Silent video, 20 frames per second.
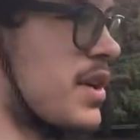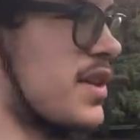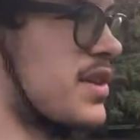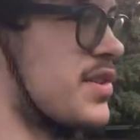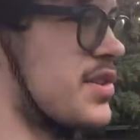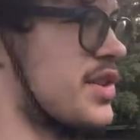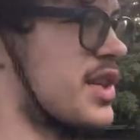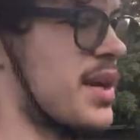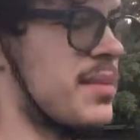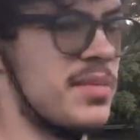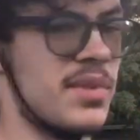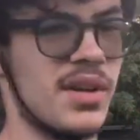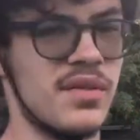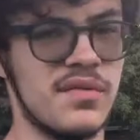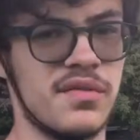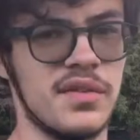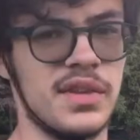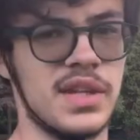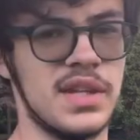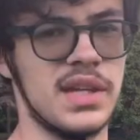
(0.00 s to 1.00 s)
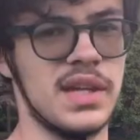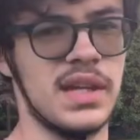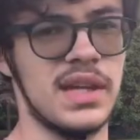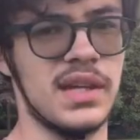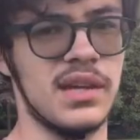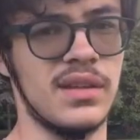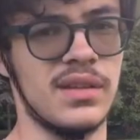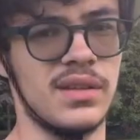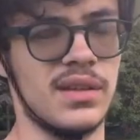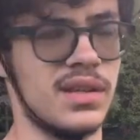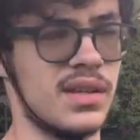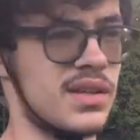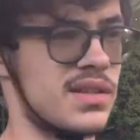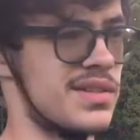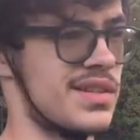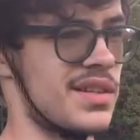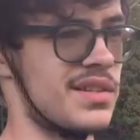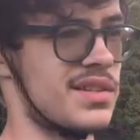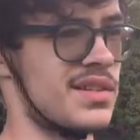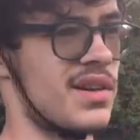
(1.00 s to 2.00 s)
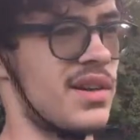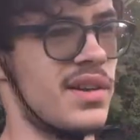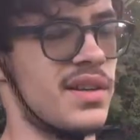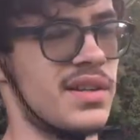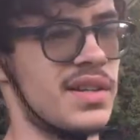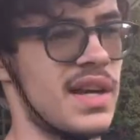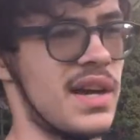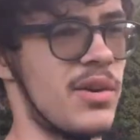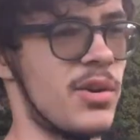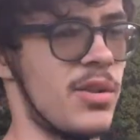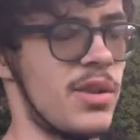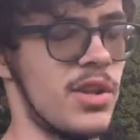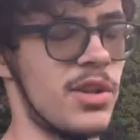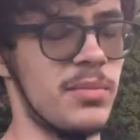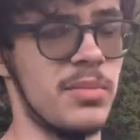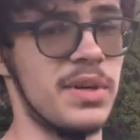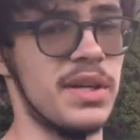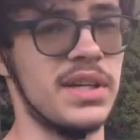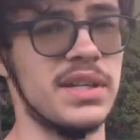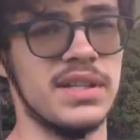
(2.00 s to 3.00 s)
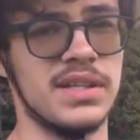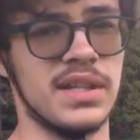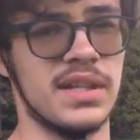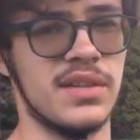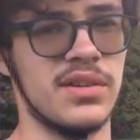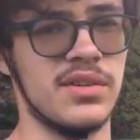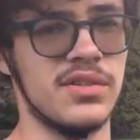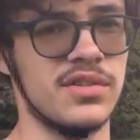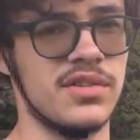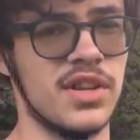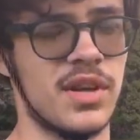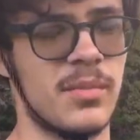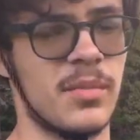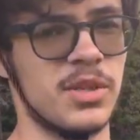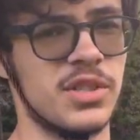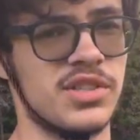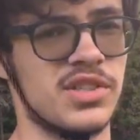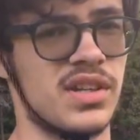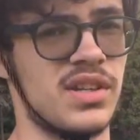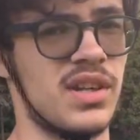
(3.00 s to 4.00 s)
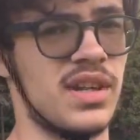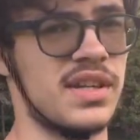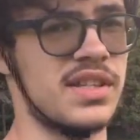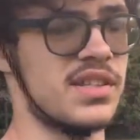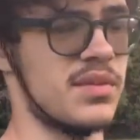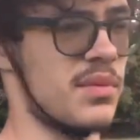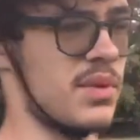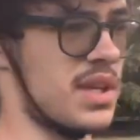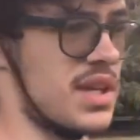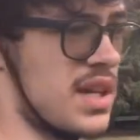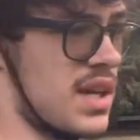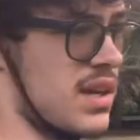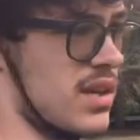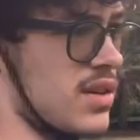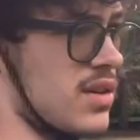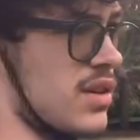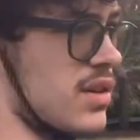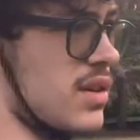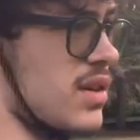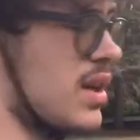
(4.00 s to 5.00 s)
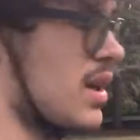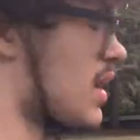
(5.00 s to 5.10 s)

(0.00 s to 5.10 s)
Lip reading: because I'm done for the day. The sun's gone down a little bit, and there's not much sunlight to really get a good